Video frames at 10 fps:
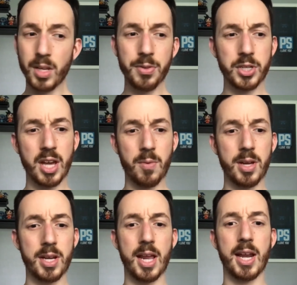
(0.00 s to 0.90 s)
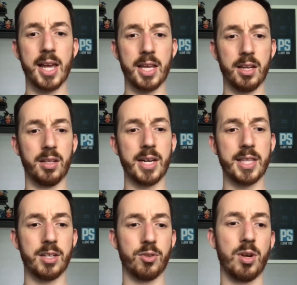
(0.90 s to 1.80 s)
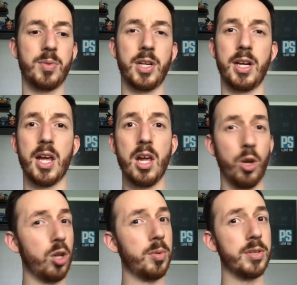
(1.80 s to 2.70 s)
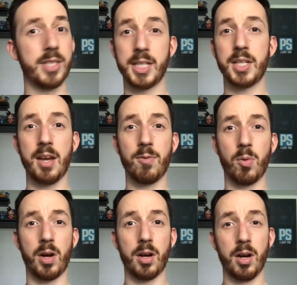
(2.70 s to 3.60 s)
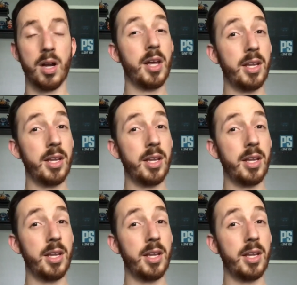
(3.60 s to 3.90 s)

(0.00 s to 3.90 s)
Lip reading: there's that one, and again, link in the description, Global 6K for water.